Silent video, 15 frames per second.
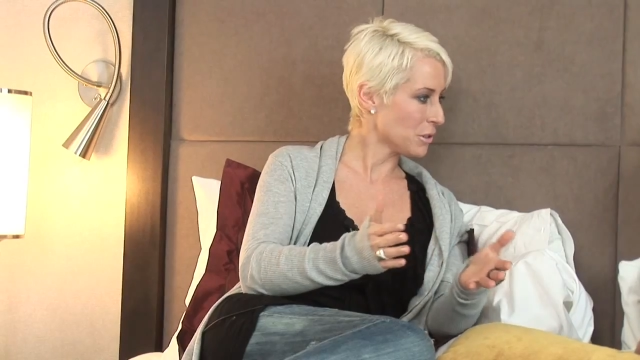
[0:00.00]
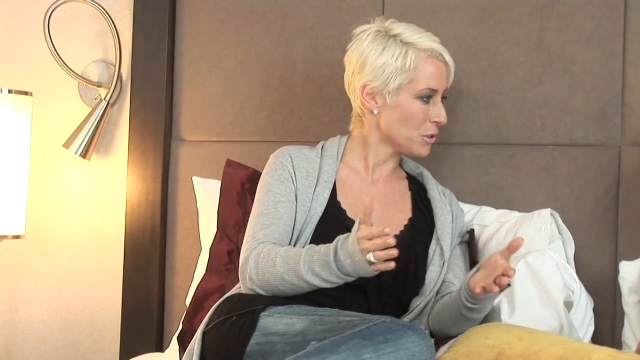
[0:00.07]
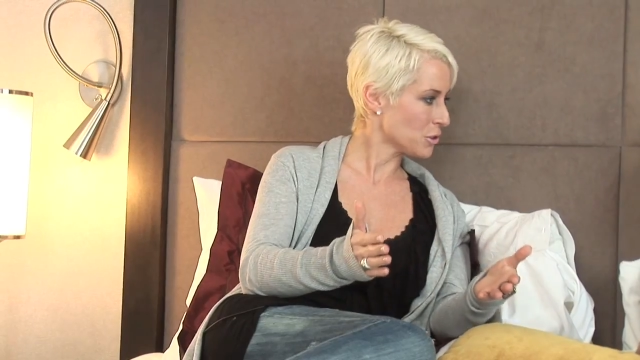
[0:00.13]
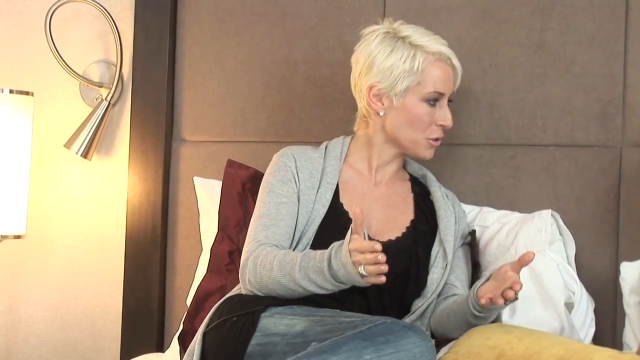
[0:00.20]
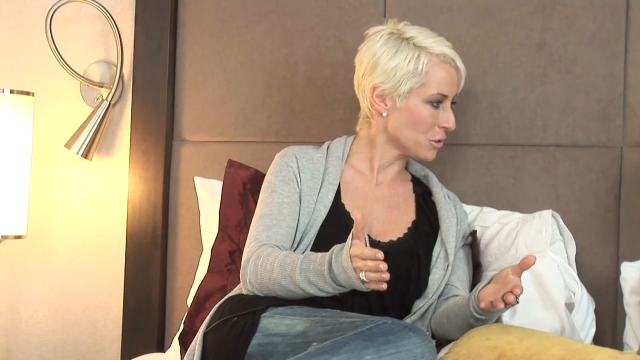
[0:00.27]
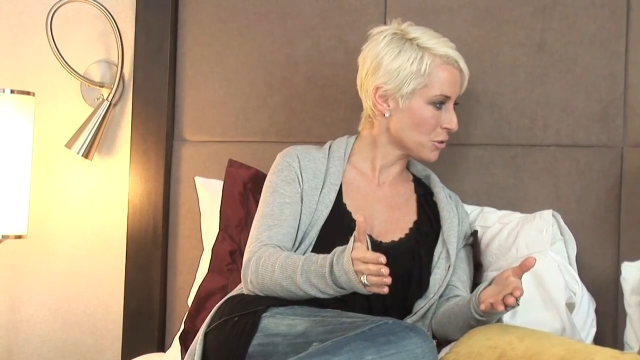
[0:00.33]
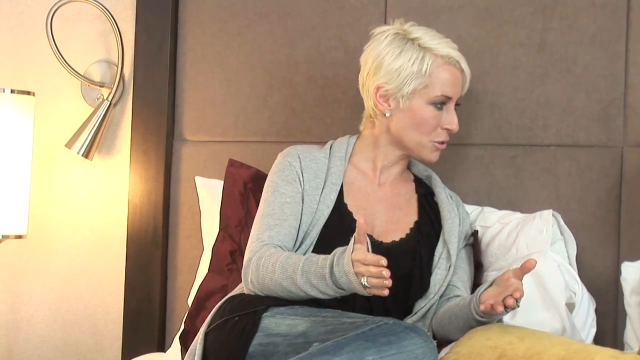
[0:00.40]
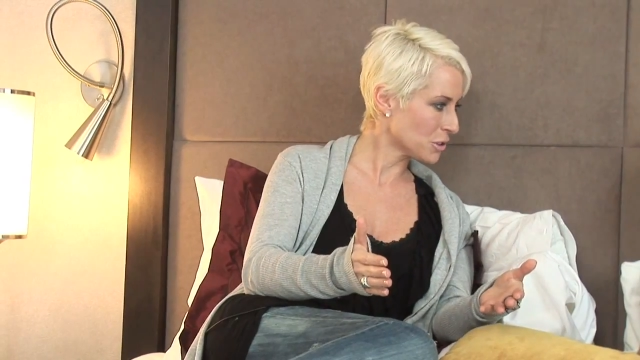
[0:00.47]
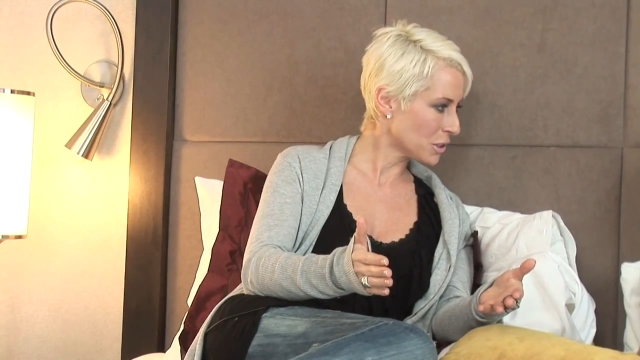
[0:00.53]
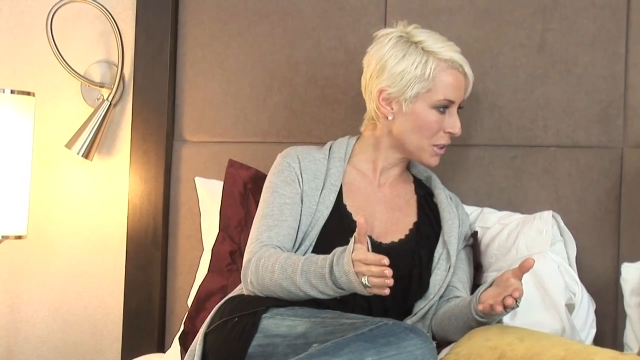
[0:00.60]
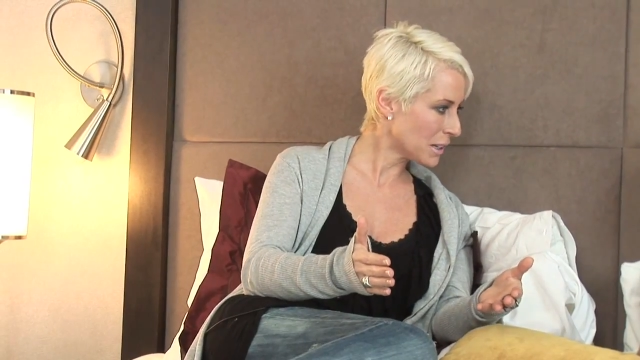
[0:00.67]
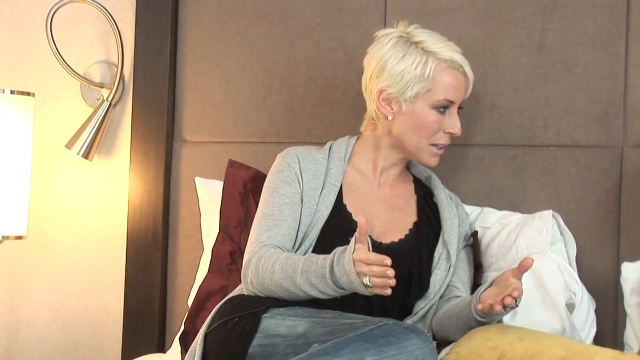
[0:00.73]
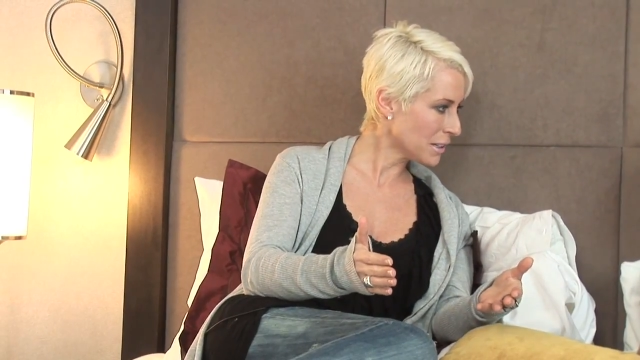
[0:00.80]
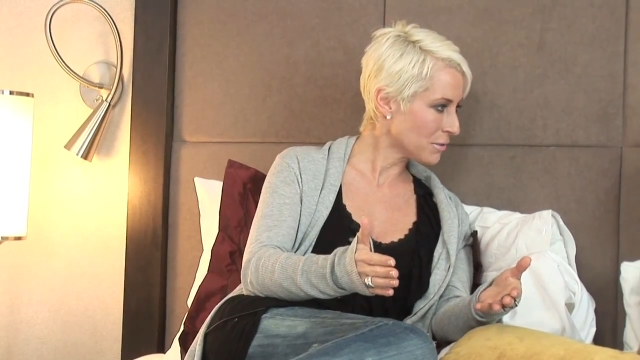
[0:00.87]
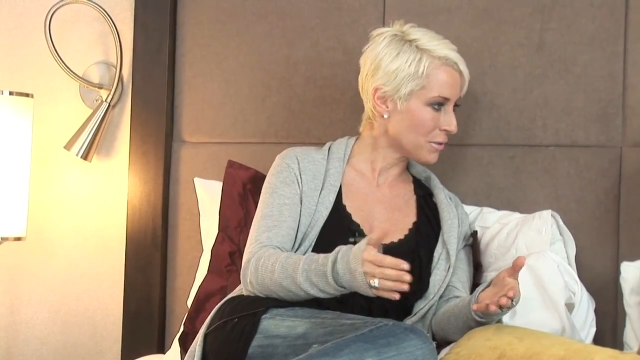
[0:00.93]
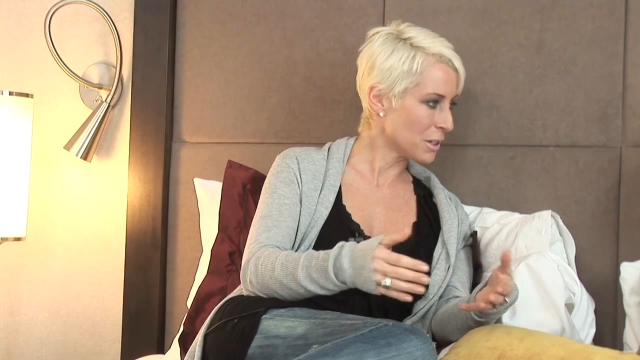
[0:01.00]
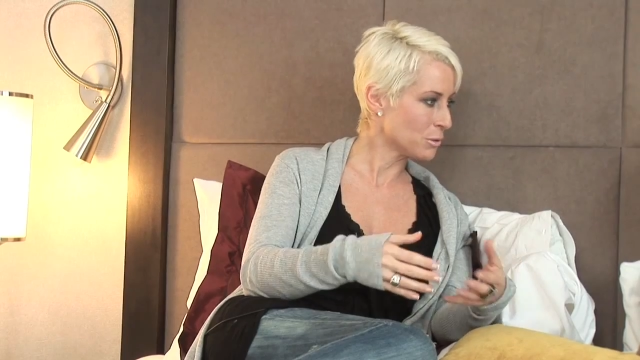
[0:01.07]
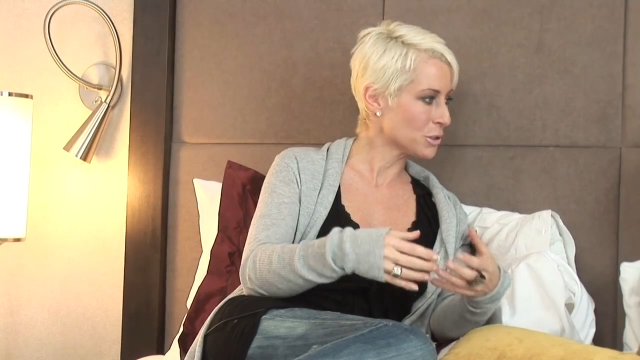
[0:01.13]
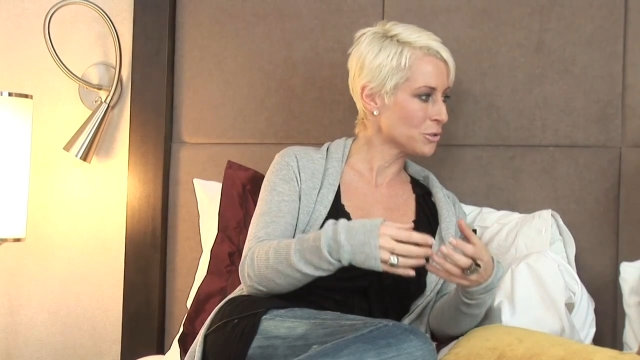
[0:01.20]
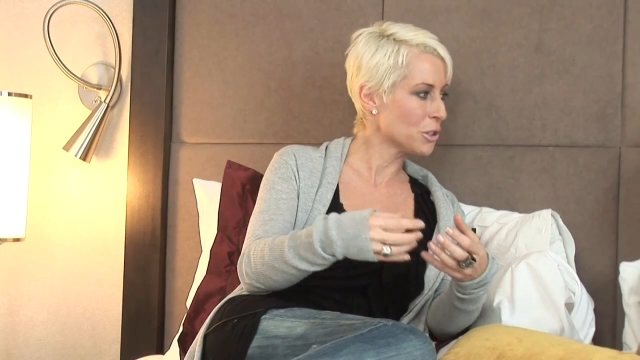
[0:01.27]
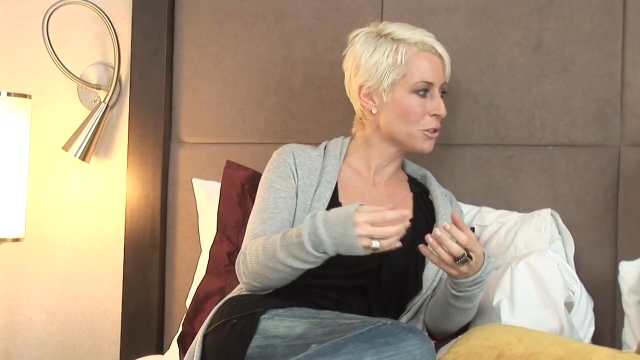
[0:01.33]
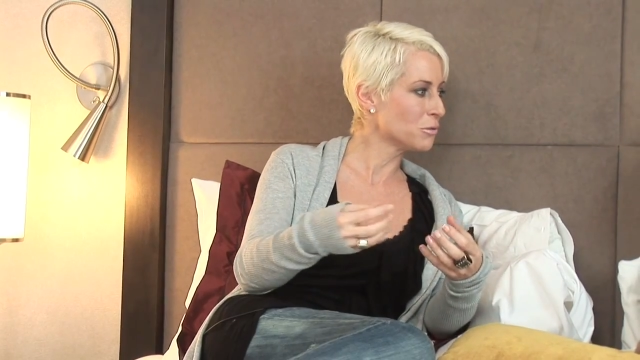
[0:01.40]
the children her life. There
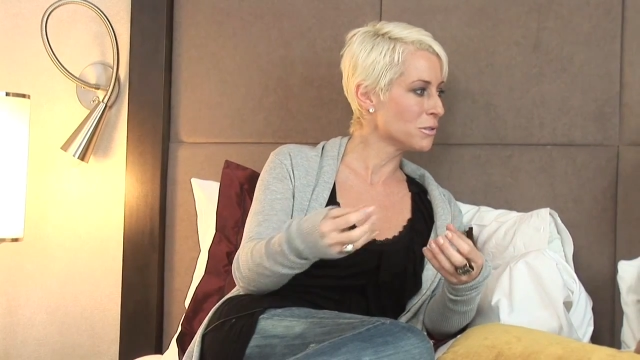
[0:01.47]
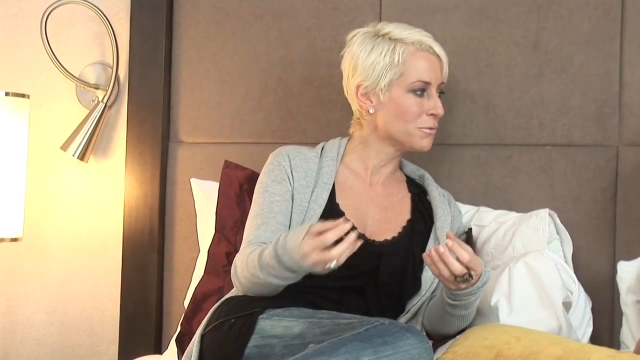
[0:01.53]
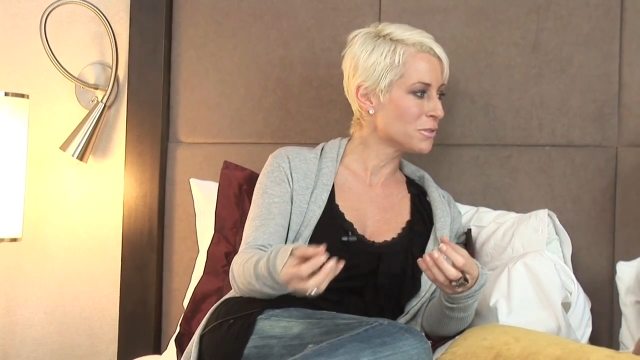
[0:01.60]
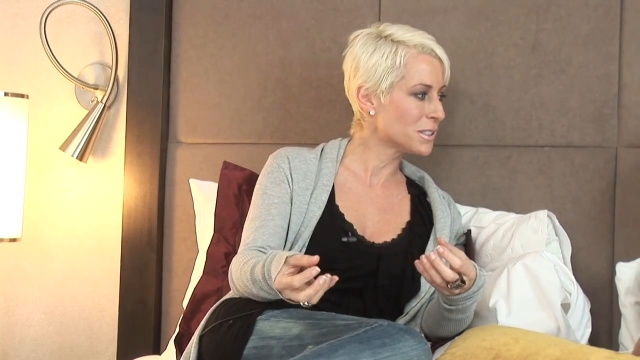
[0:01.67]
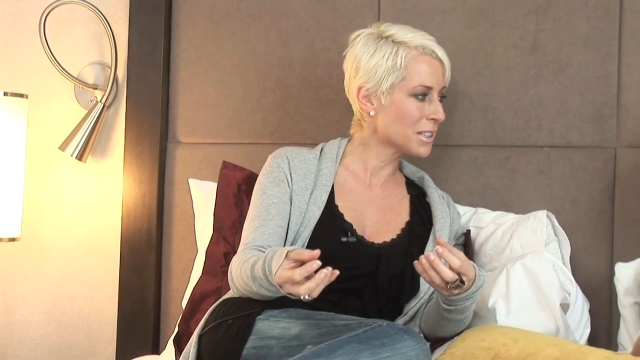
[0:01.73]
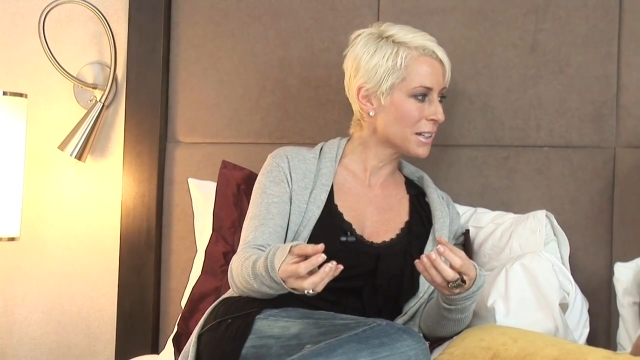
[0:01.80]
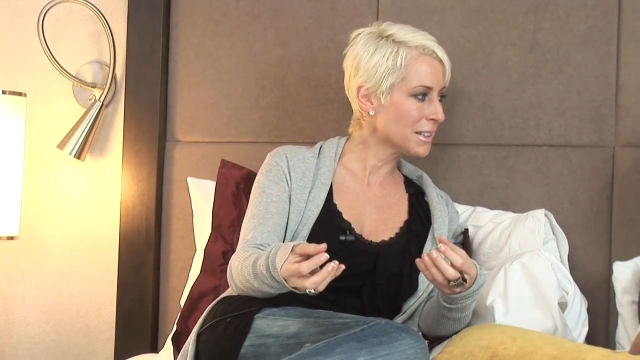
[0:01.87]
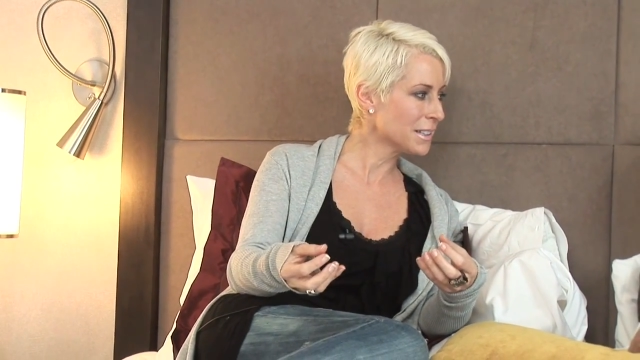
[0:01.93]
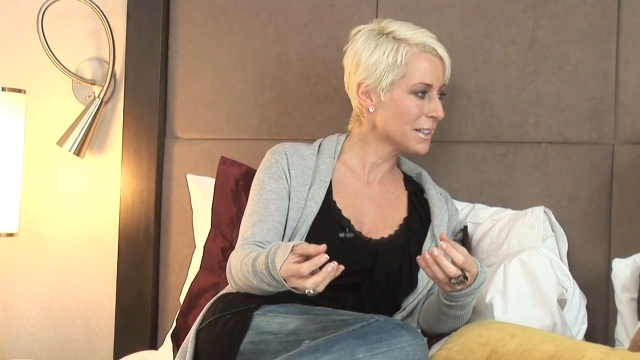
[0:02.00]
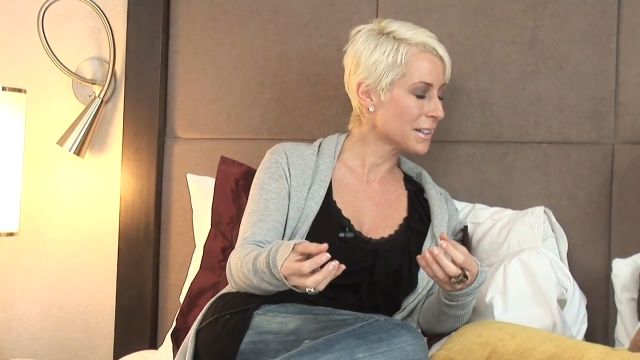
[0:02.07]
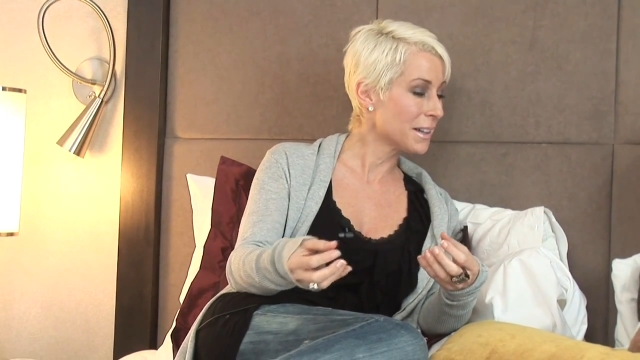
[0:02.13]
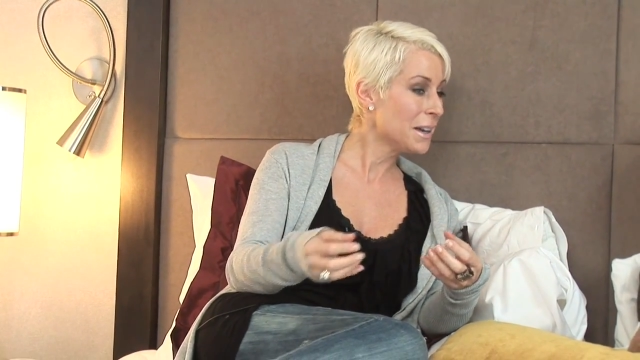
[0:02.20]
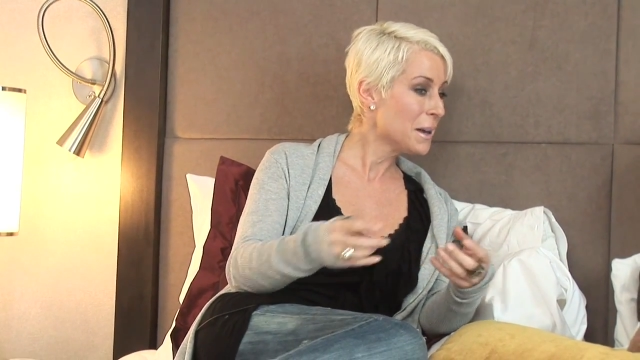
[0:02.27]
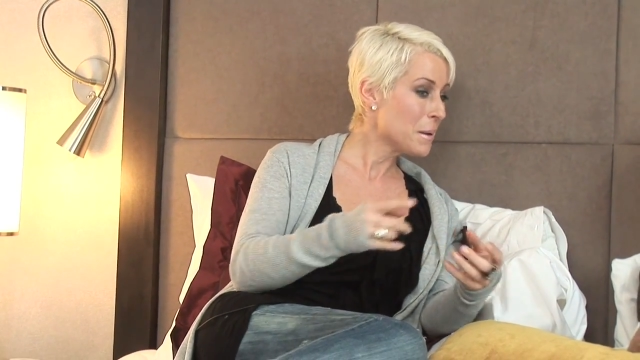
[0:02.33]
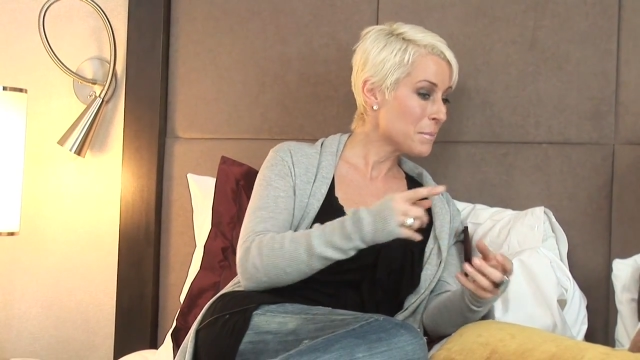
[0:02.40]
was no room for Tiger.